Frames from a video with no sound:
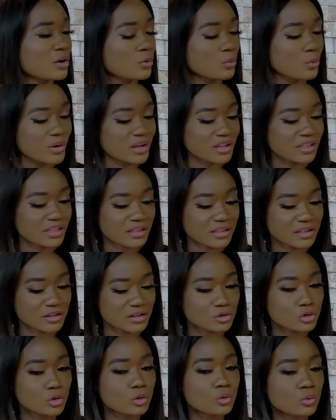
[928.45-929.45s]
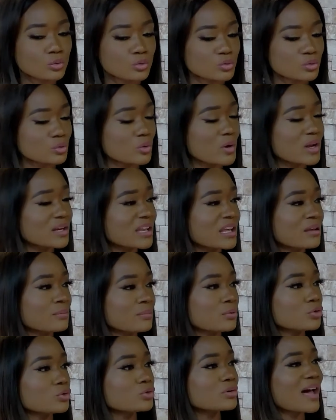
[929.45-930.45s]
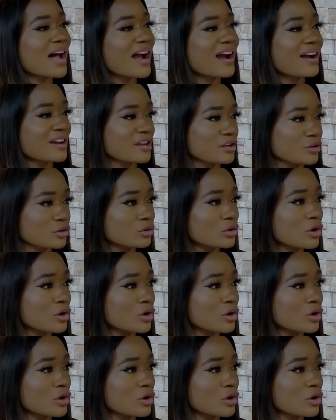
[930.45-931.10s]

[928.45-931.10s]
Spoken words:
with the tools to enable you carry your